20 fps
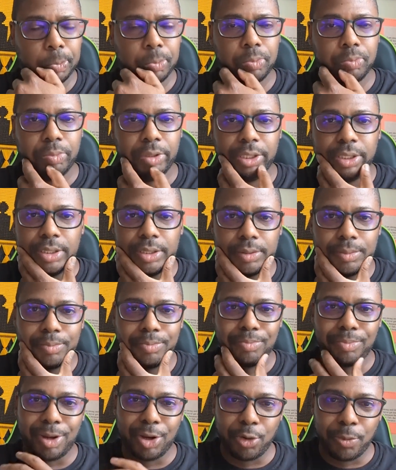But
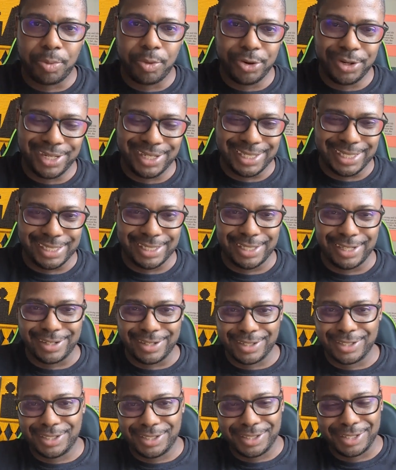my whole point is
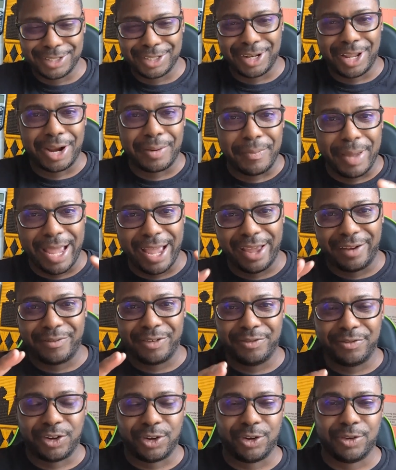there's a lot of math
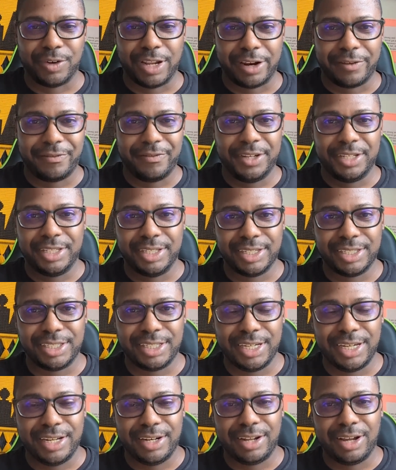involved, a lot of physics,
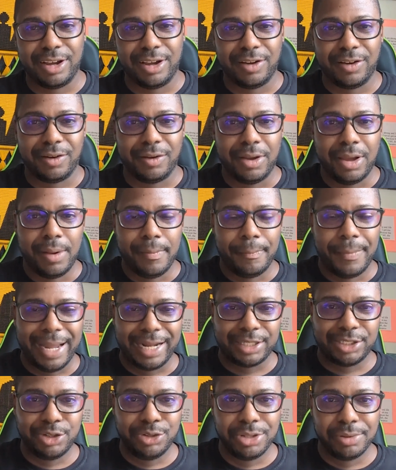and
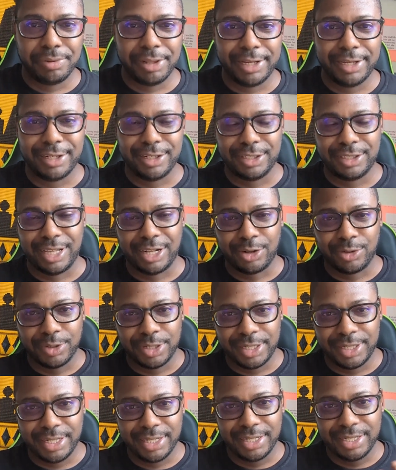back to the players. Not
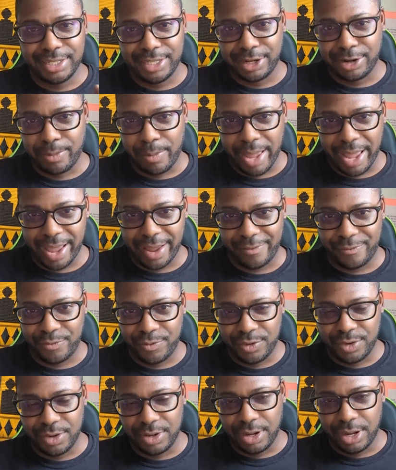only is there math
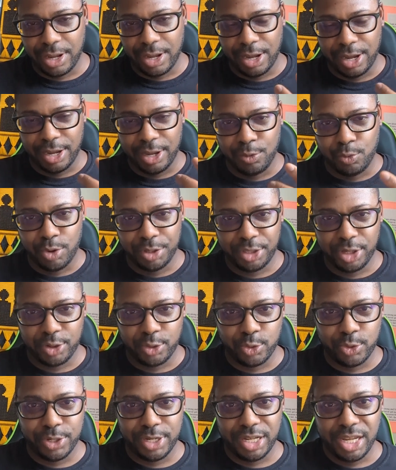and what they're
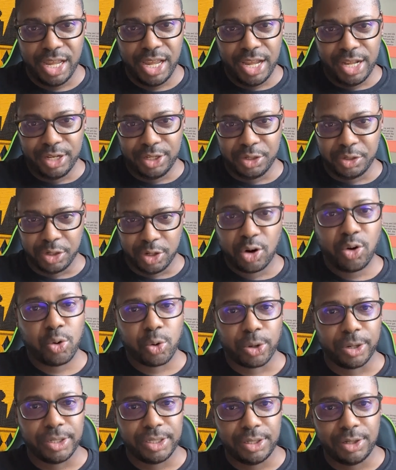doing to the
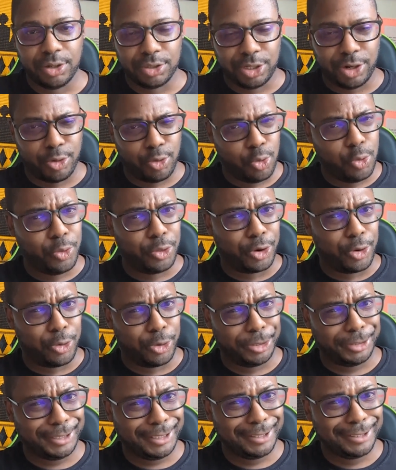court, on the
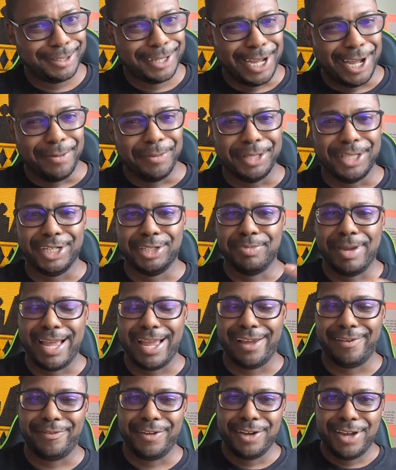courts, but there's
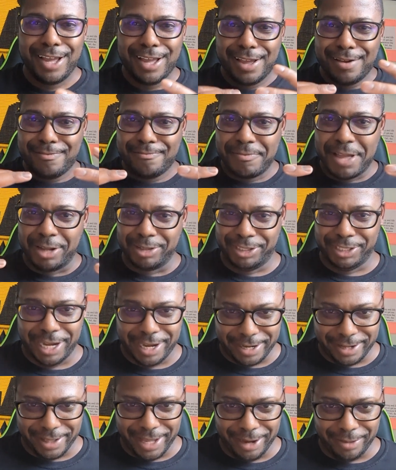math
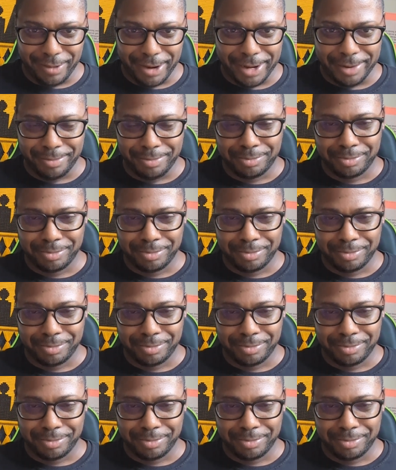outside of that, right?